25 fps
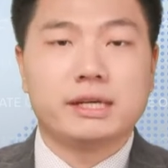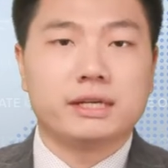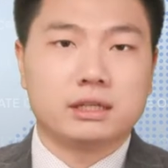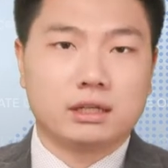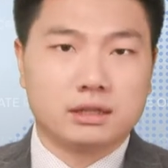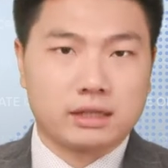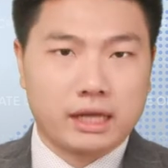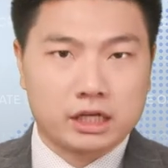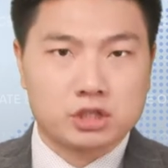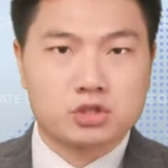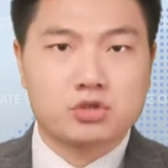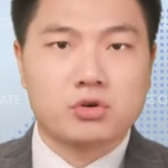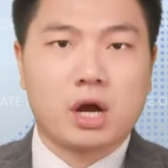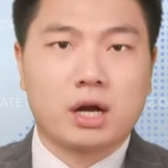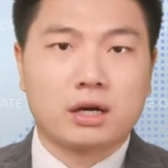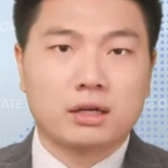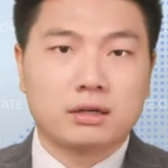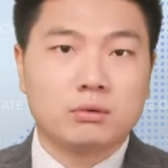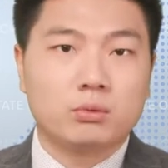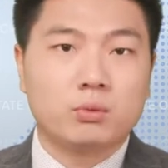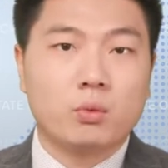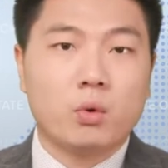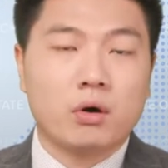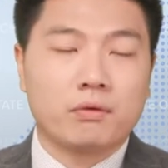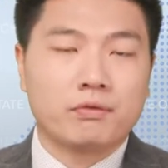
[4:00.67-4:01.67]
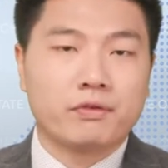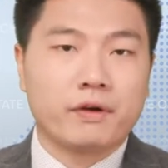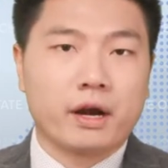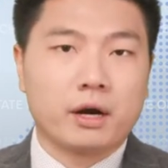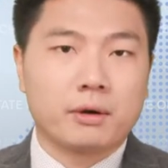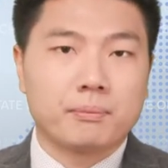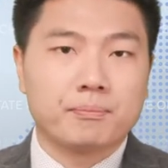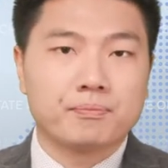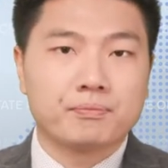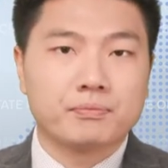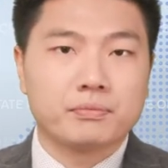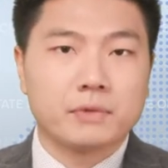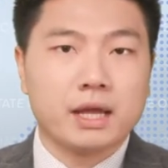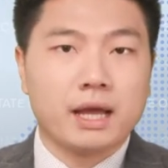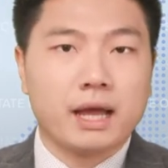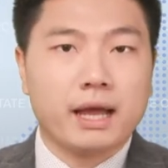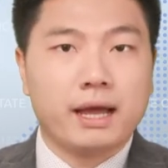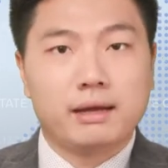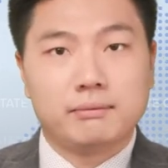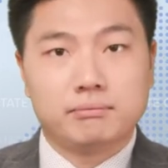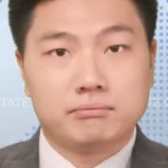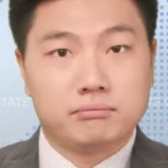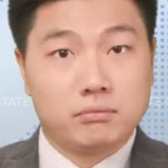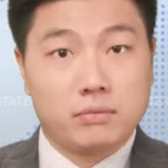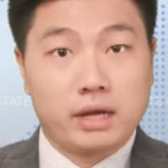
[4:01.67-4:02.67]
and electronic warfare,
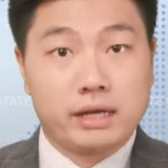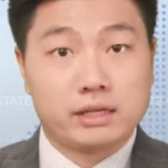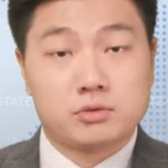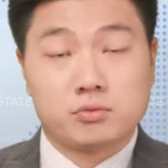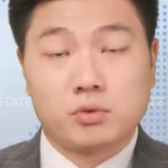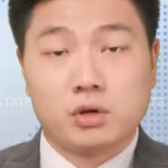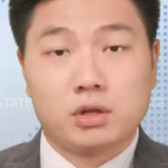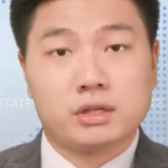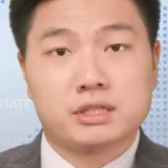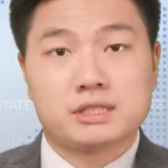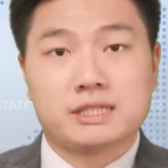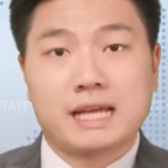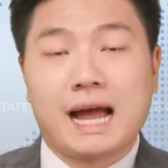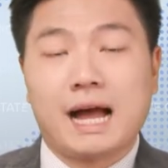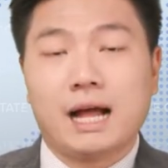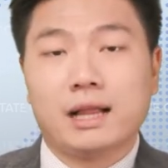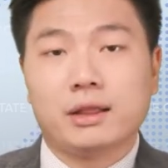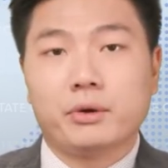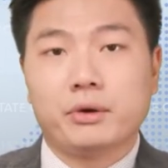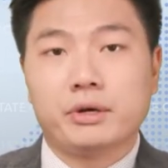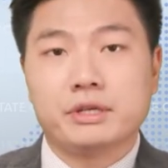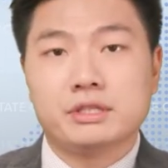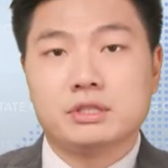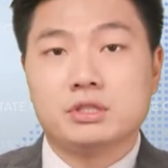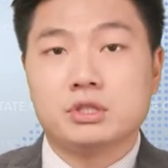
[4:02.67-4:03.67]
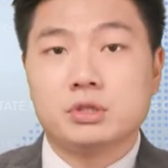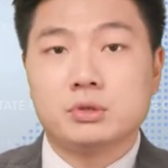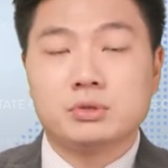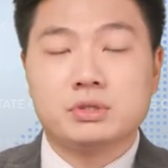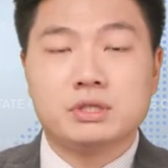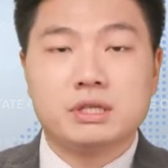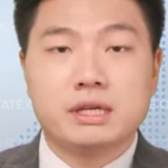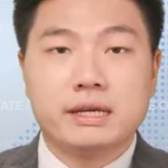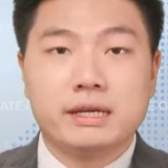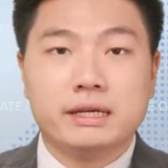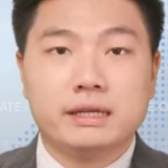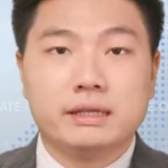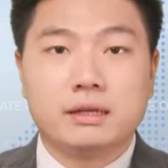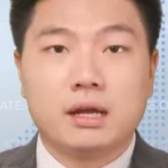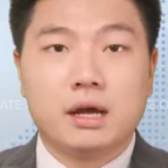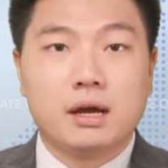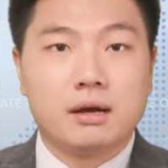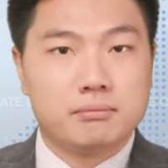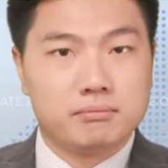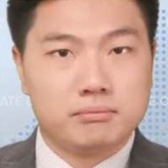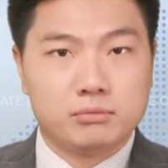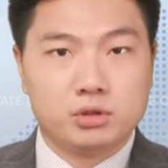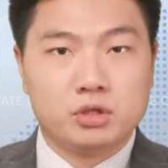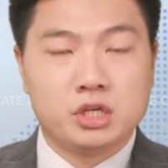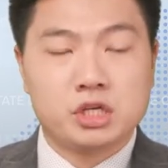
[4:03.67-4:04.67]
and as well as alloys used in
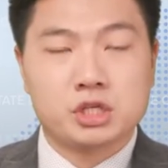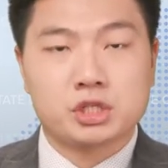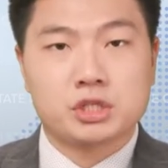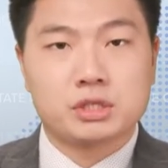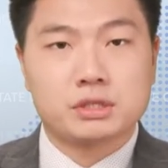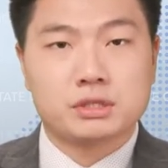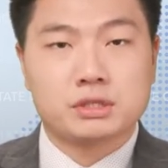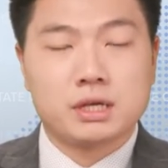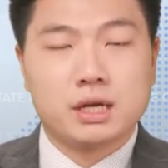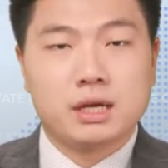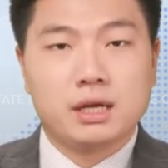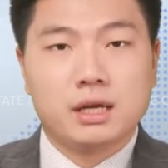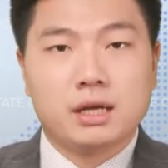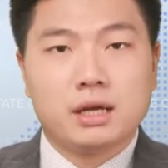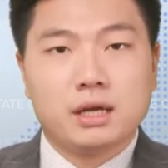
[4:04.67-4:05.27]
munitions.